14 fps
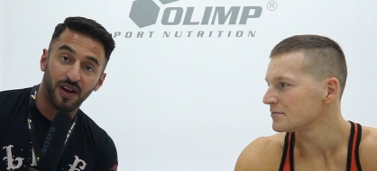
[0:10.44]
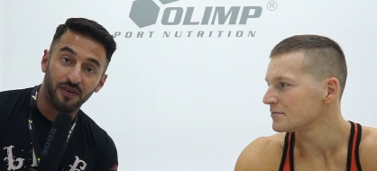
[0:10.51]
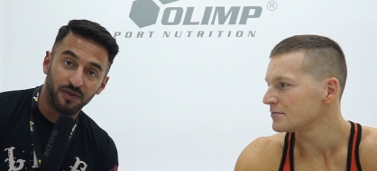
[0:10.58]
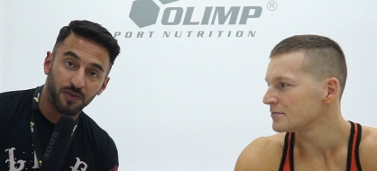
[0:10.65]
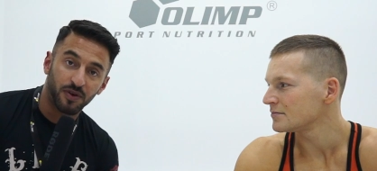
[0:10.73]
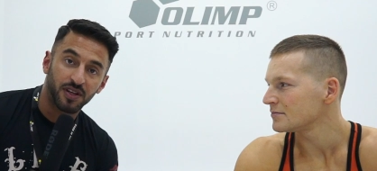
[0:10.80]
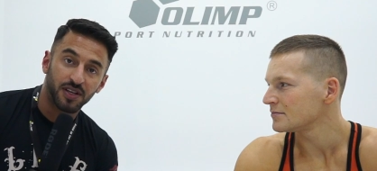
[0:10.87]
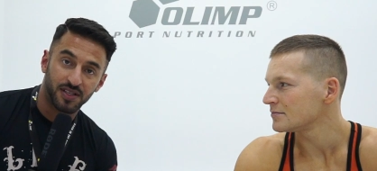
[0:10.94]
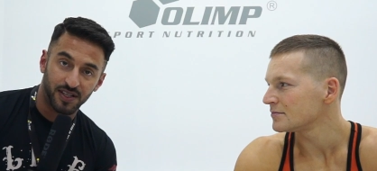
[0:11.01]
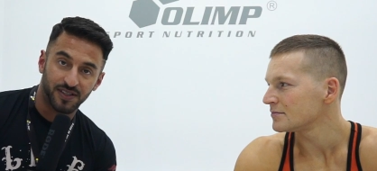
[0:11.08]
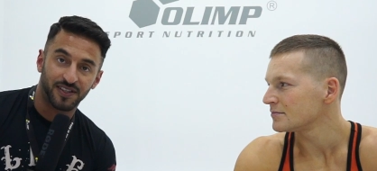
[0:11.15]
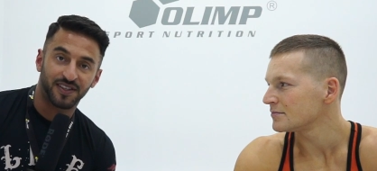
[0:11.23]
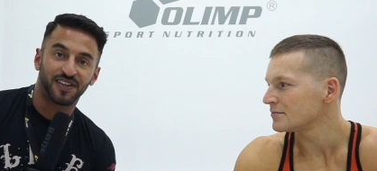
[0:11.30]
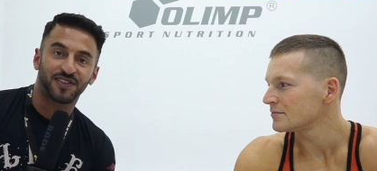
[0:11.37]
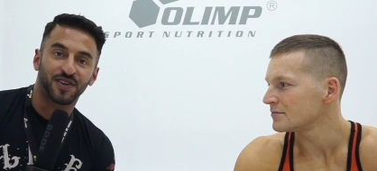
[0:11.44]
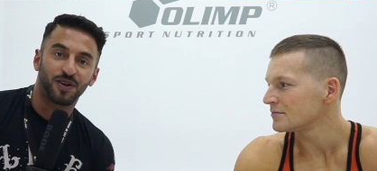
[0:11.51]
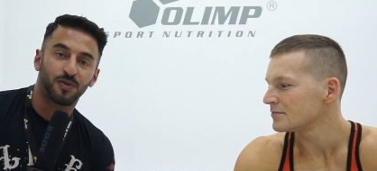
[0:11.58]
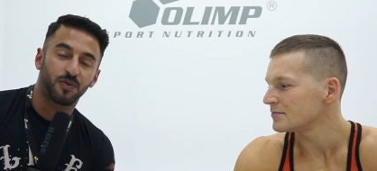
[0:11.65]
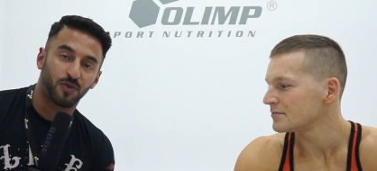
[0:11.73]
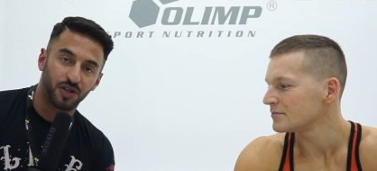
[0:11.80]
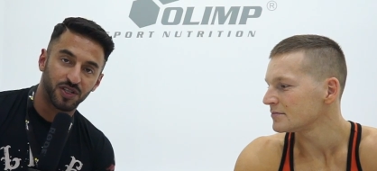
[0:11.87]
Speaker 1: everybody sitting at home
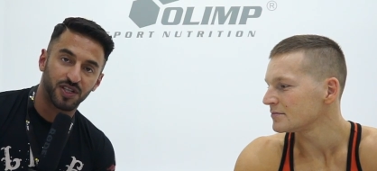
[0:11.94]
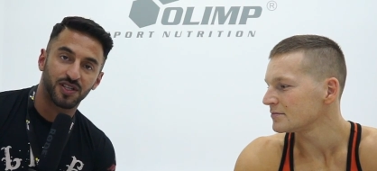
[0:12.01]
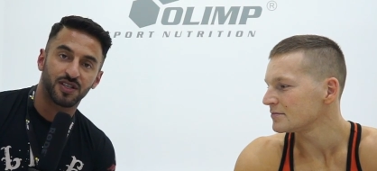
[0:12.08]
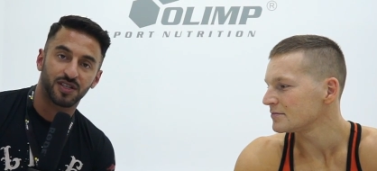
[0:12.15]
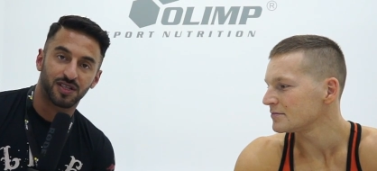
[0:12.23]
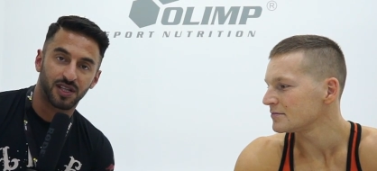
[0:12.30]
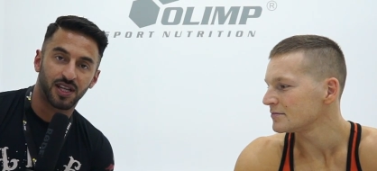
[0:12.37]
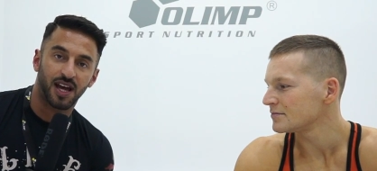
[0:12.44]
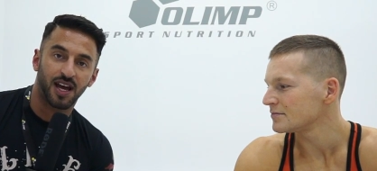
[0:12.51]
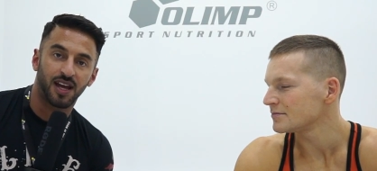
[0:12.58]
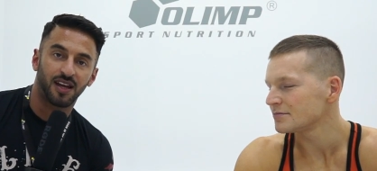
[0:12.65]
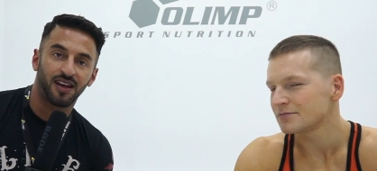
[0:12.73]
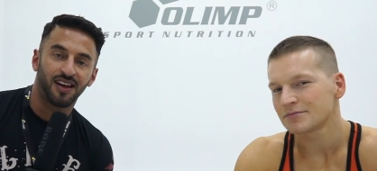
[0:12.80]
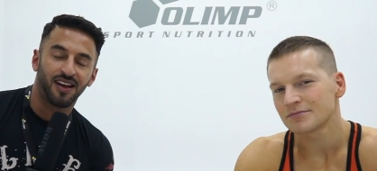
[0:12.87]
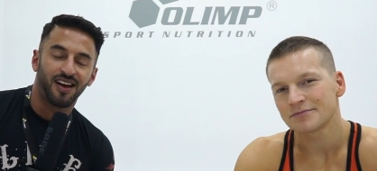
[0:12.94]
and watching us today.